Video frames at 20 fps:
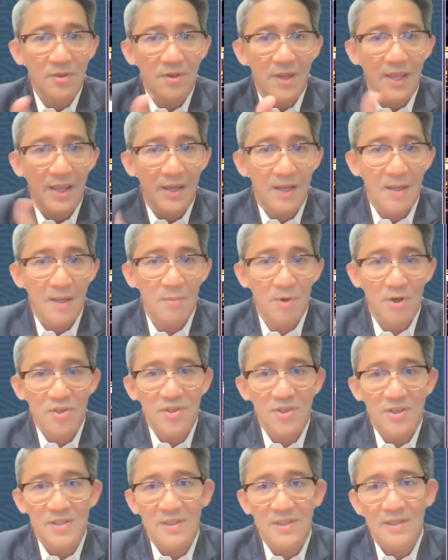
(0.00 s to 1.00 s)
and
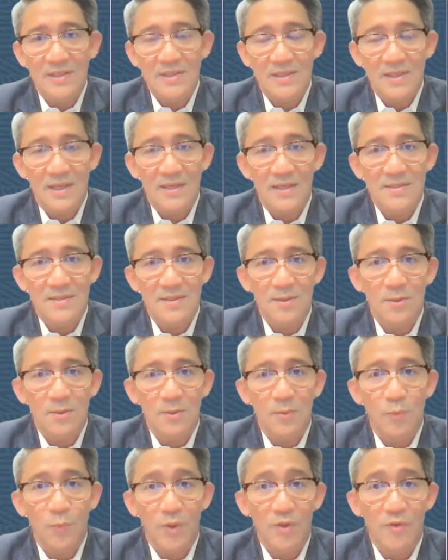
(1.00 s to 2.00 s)
merchants in this case. So
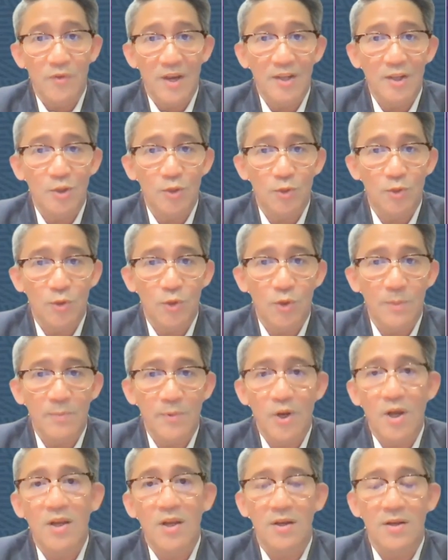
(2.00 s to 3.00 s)
with ready-to-cook
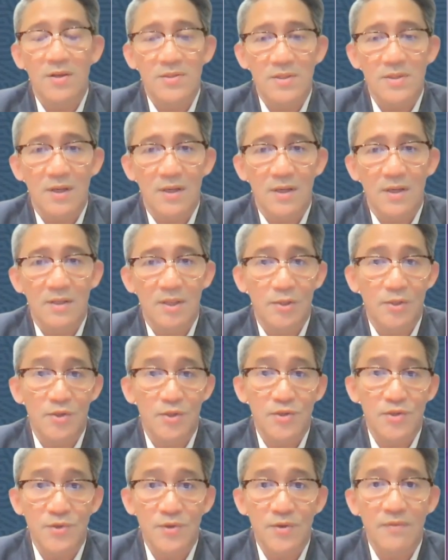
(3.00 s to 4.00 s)
products that are
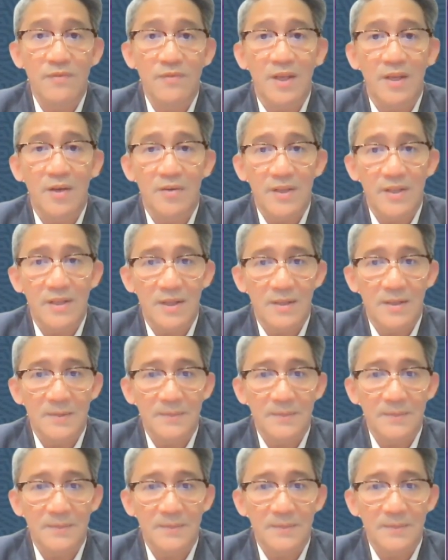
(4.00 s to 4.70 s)
served in retail.